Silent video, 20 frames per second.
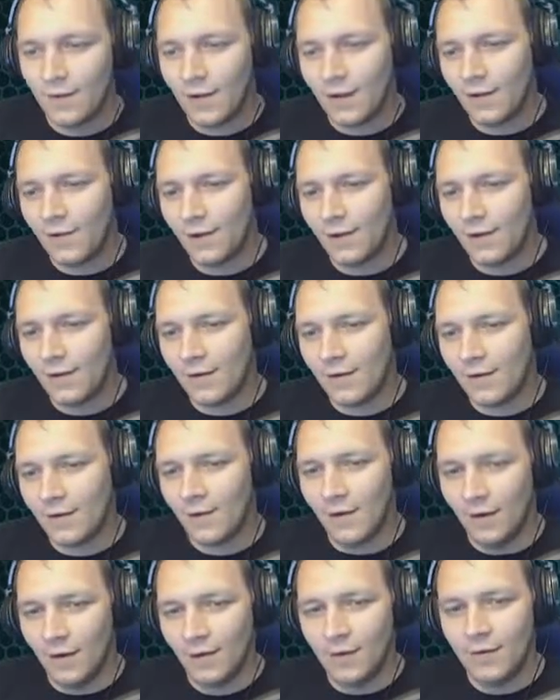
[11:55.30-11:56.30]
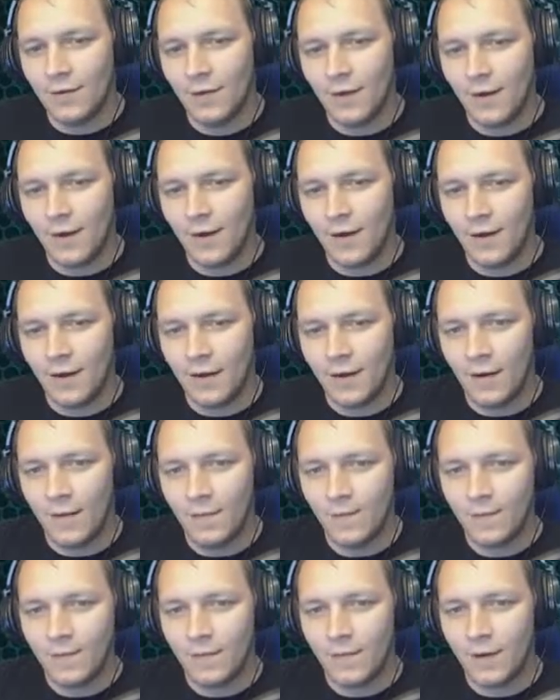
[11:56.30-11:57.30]
I think,
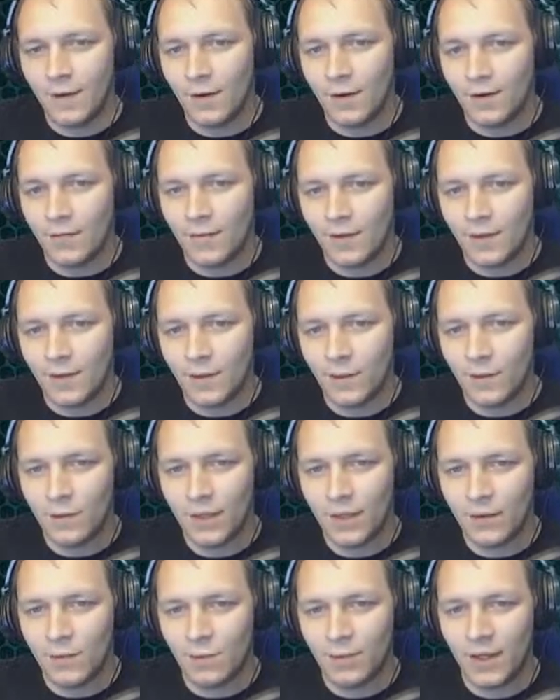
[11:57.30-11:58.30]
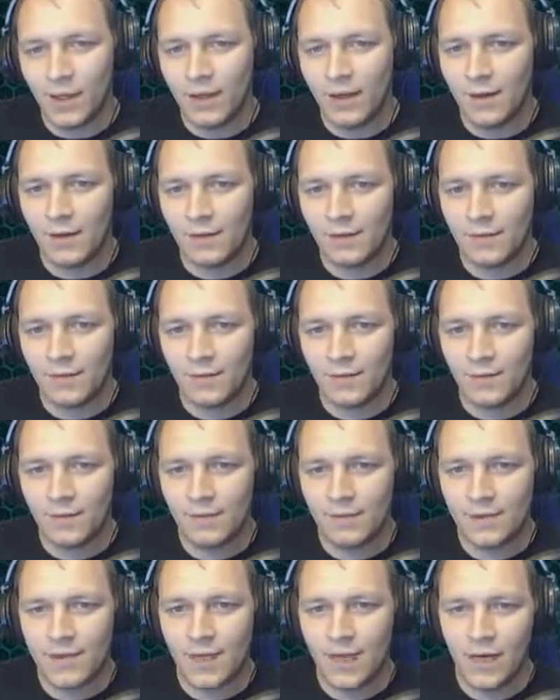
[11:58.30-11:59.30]
you know, if I do end up playing
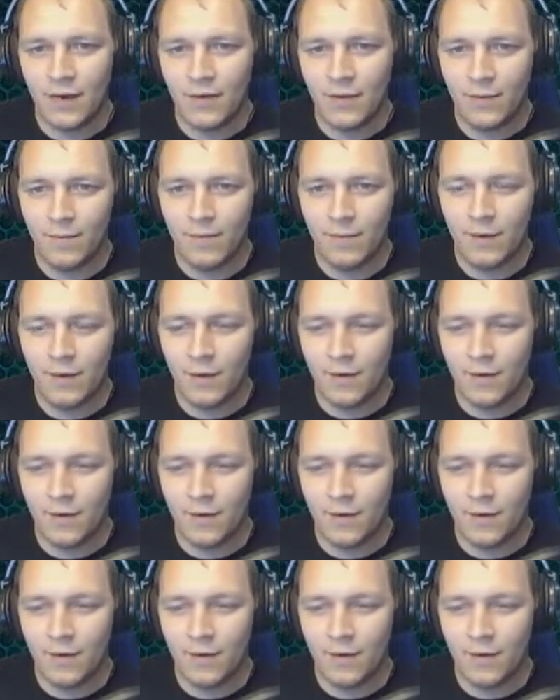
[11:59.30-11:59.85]
Skyrim